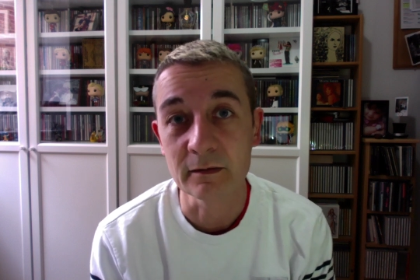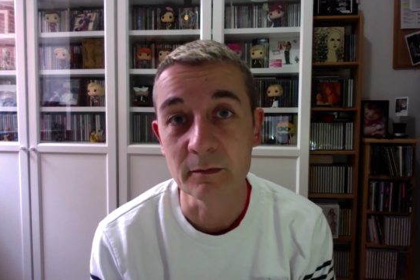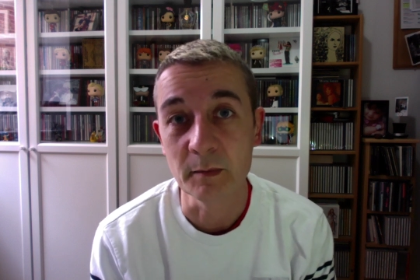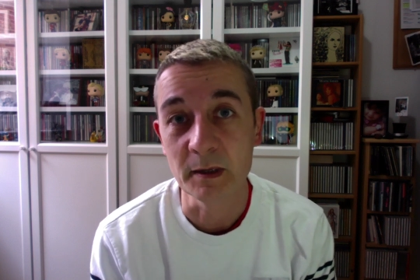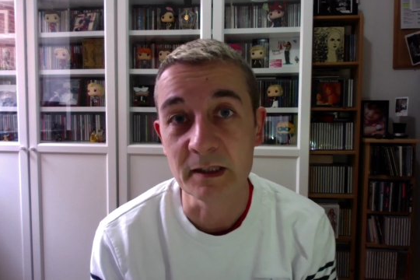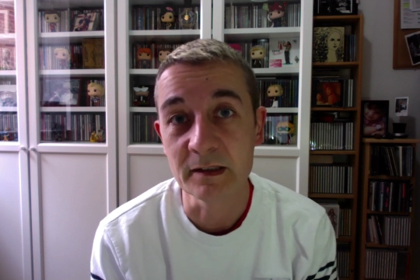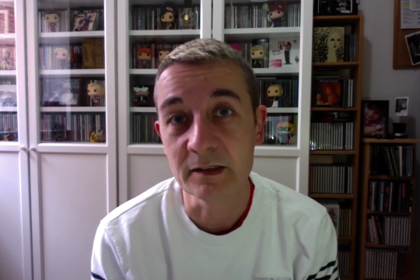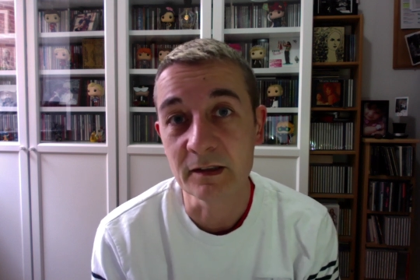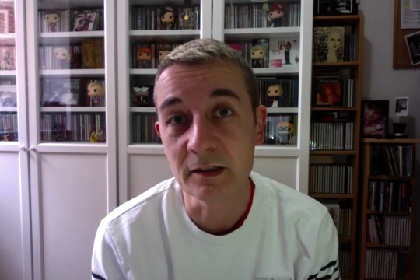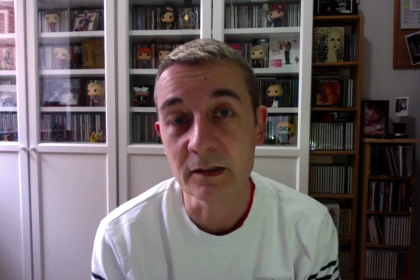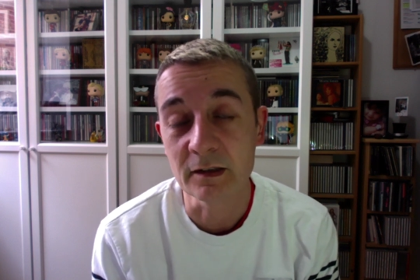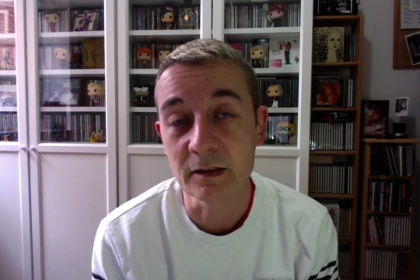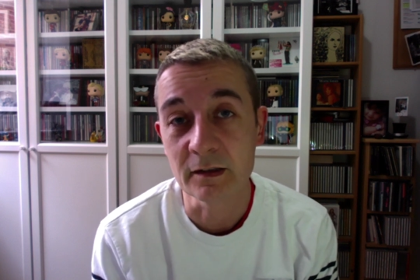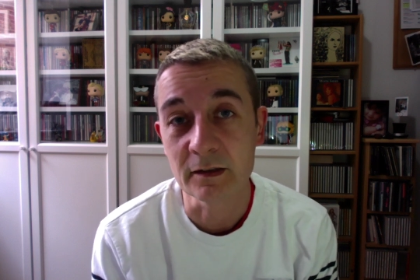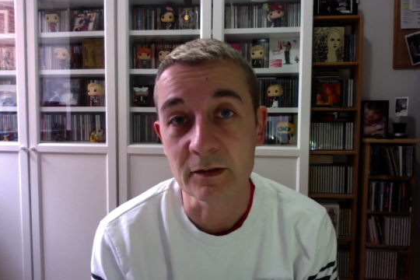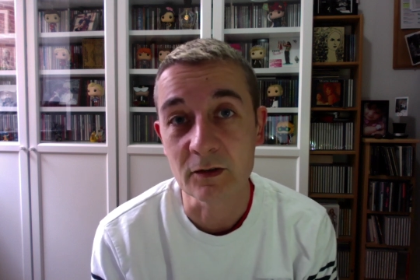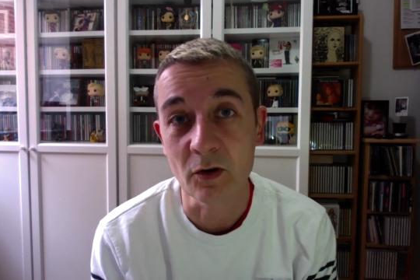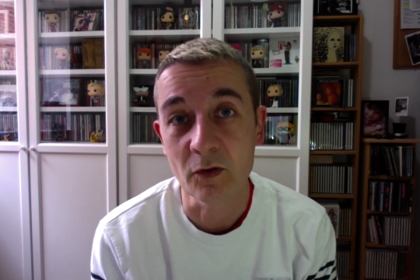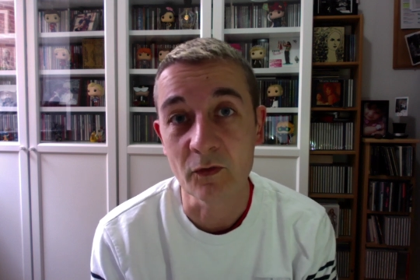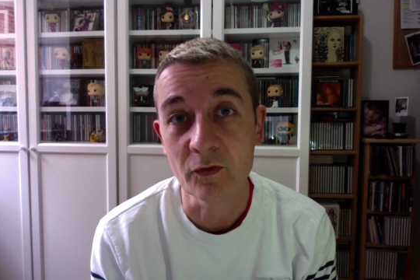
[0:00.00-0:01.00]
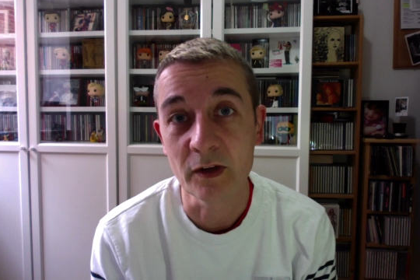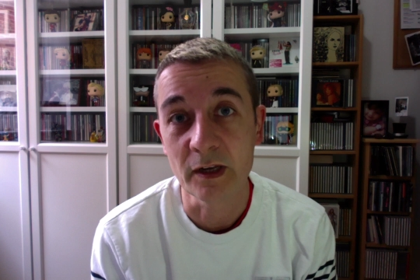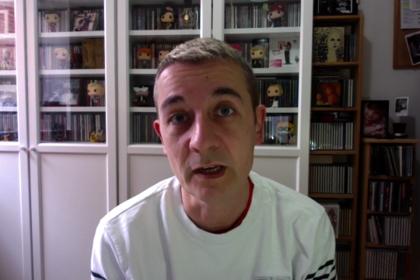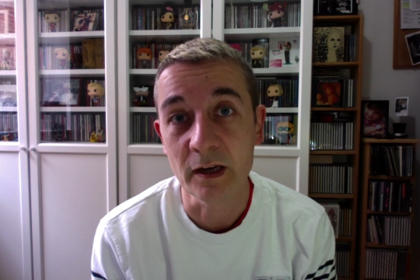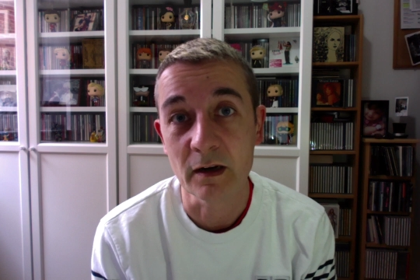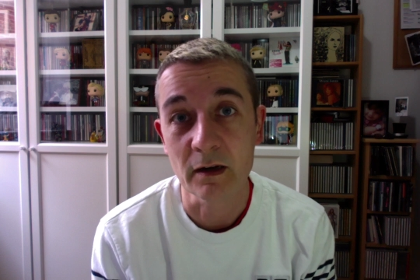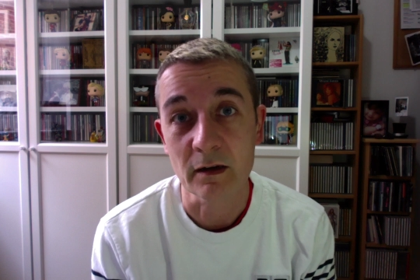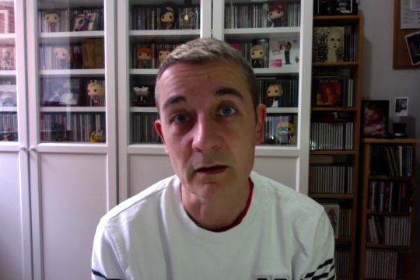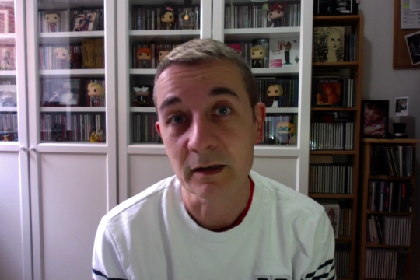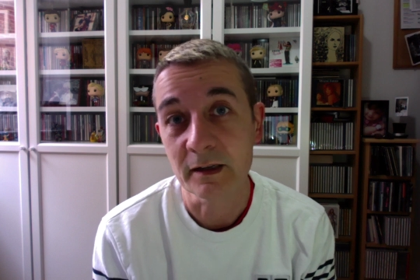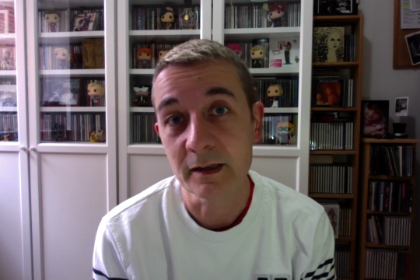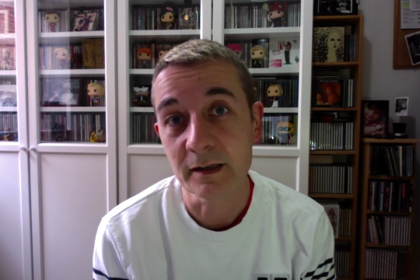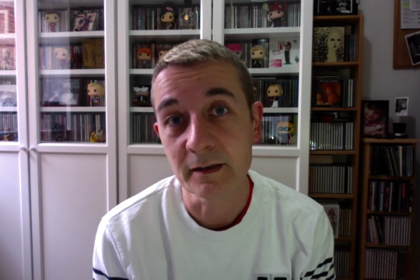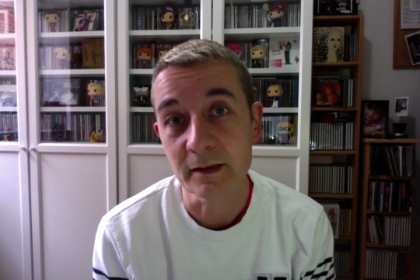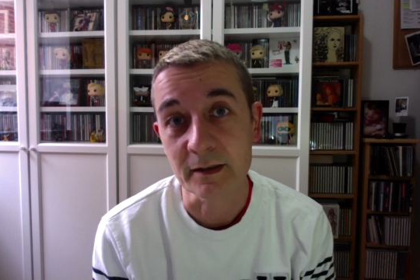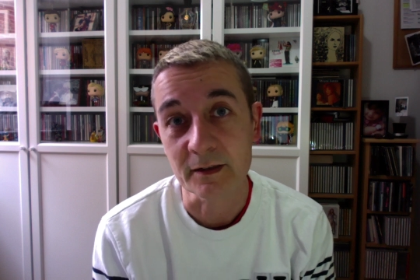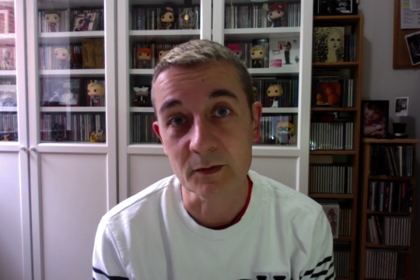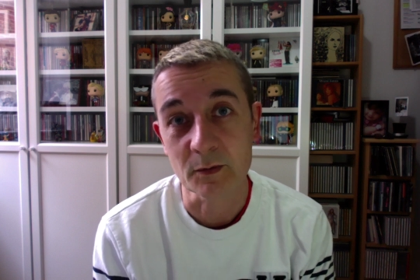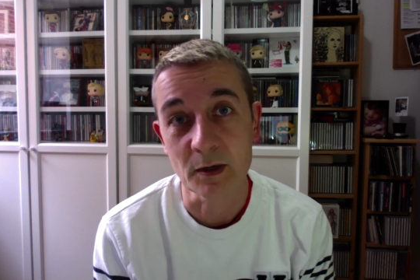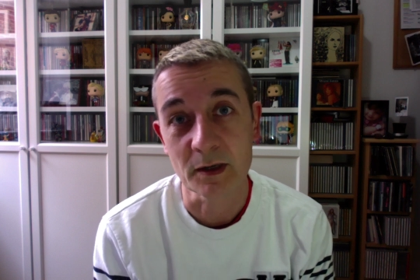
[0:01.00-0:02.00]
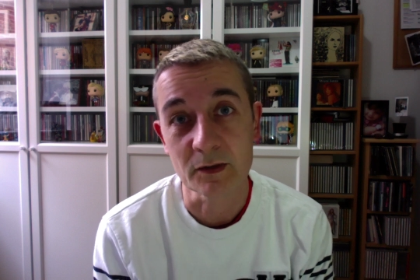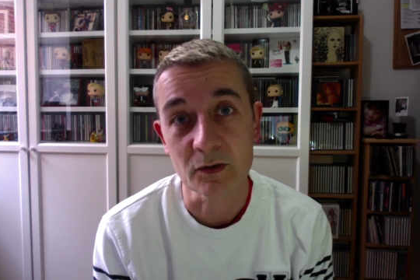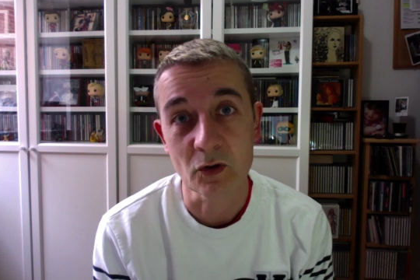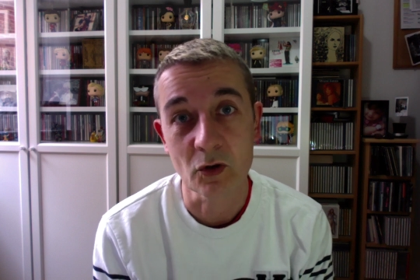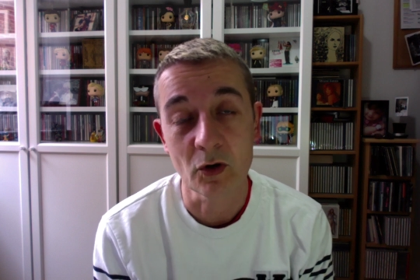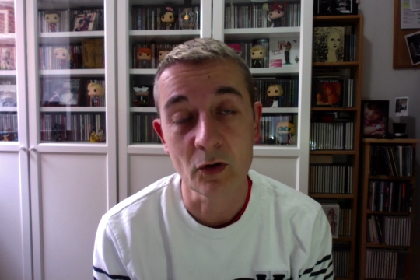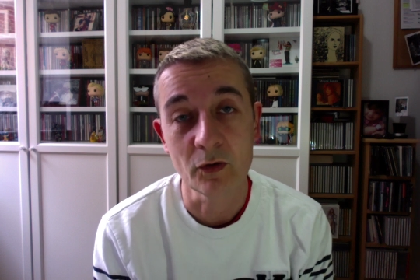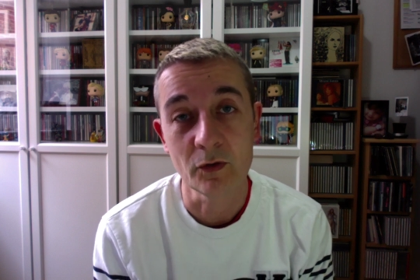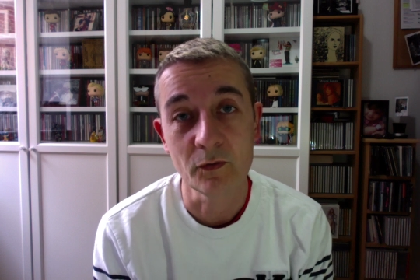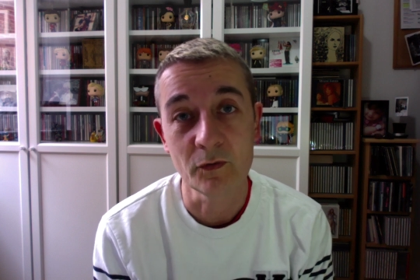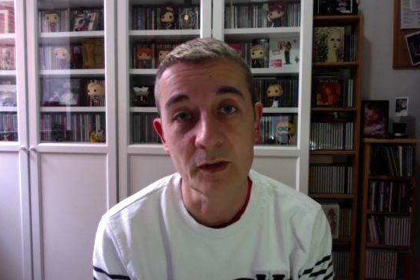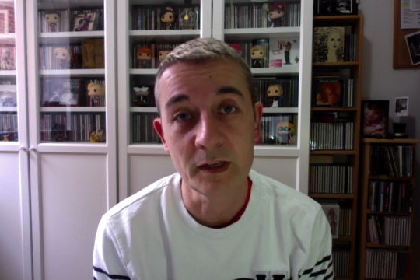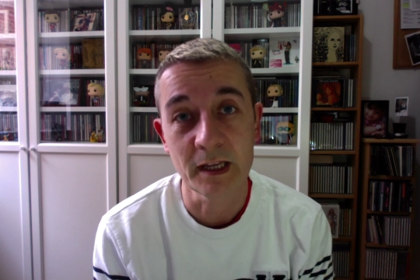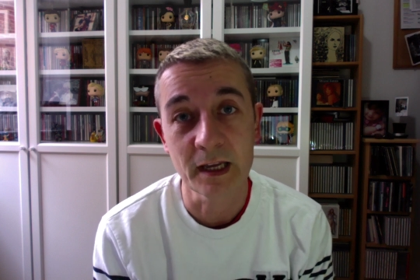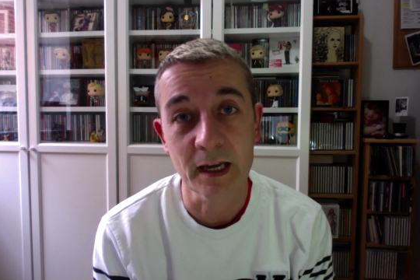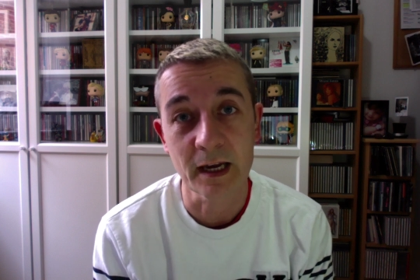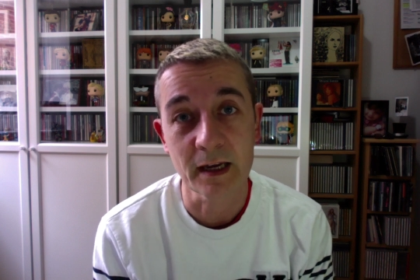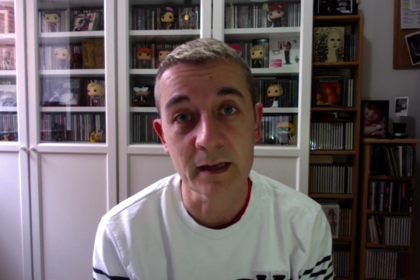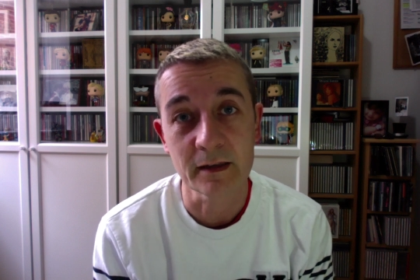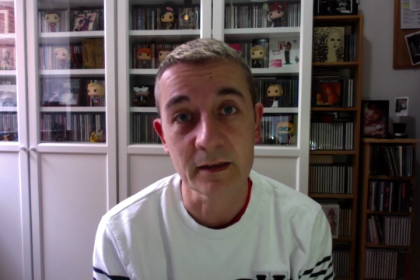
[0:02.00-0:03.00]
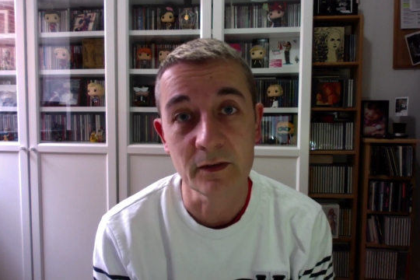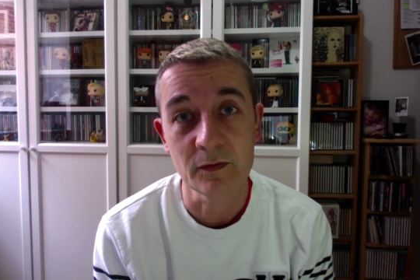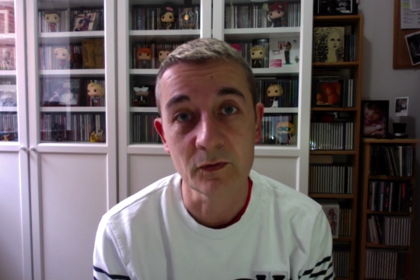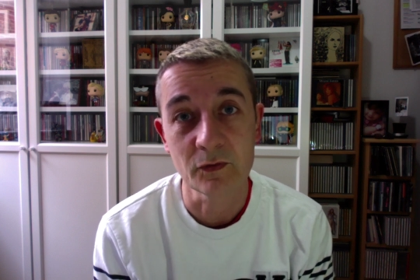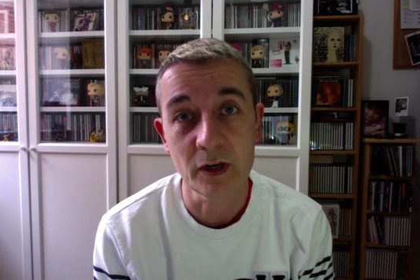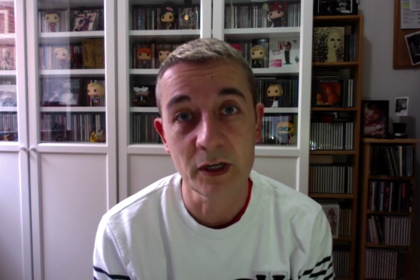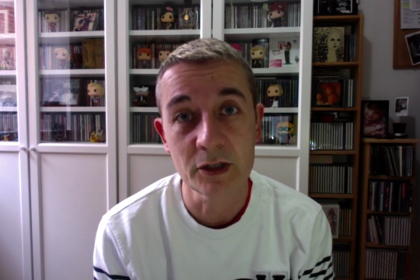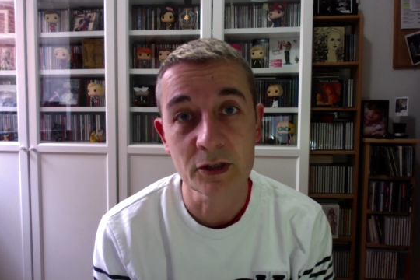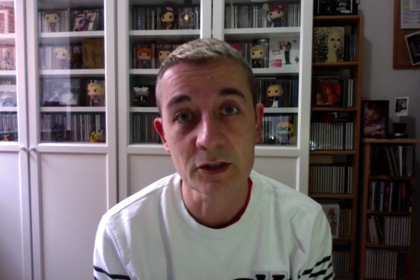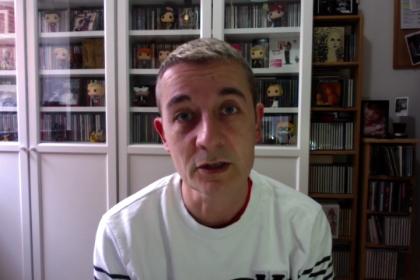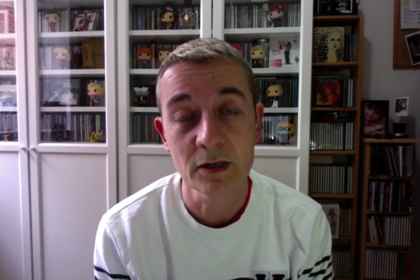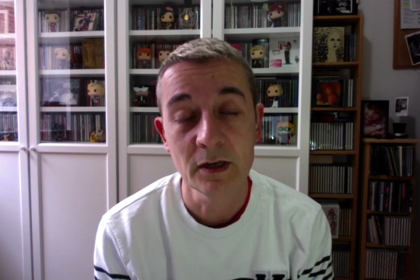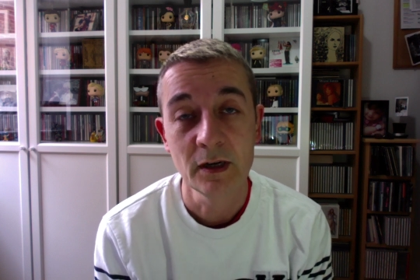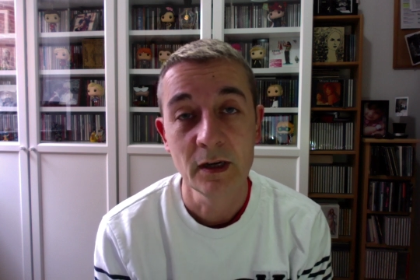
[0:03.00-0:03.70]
Basically it's got vinegar in it, that's why it's called une vinaigrette in French.